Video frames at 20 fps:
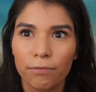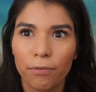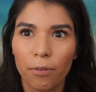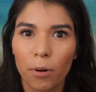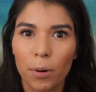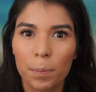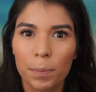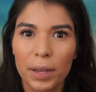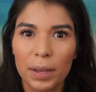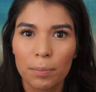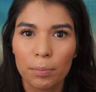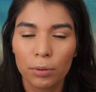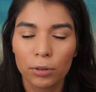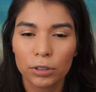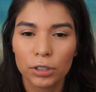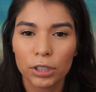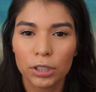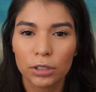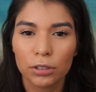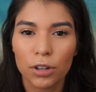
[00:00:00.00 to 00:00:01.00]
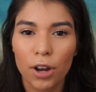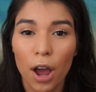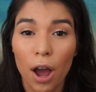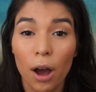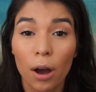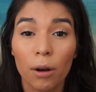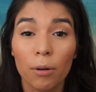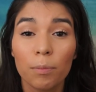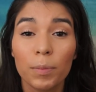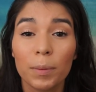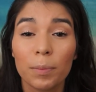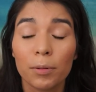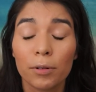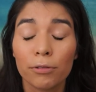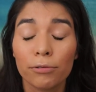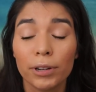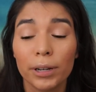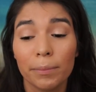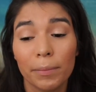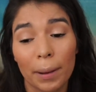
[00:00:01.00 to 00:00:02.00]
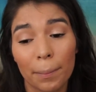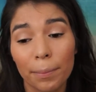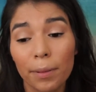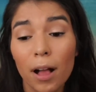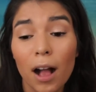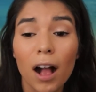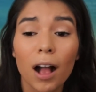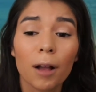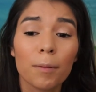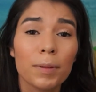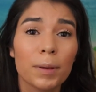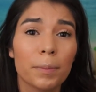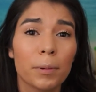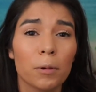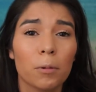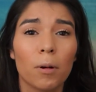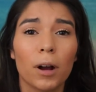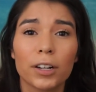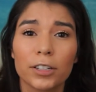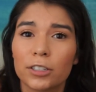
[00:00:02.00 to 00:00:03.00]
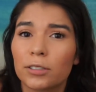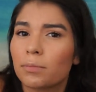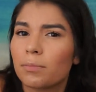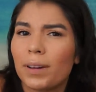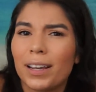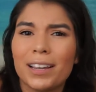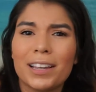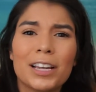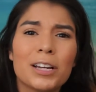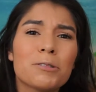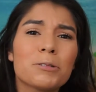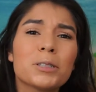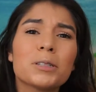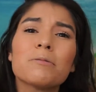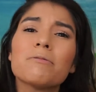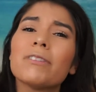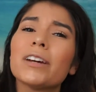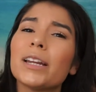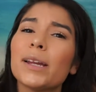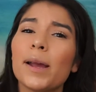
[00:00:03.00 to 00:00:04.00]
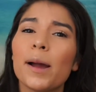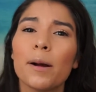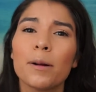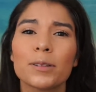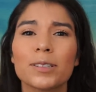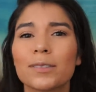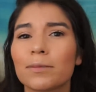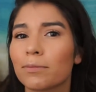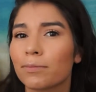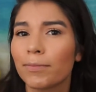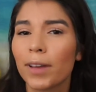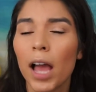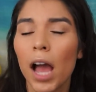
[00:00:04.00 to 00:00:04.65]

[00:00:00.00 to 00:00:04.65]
for people to know, people who read my blog, people who watch my YouTube videos,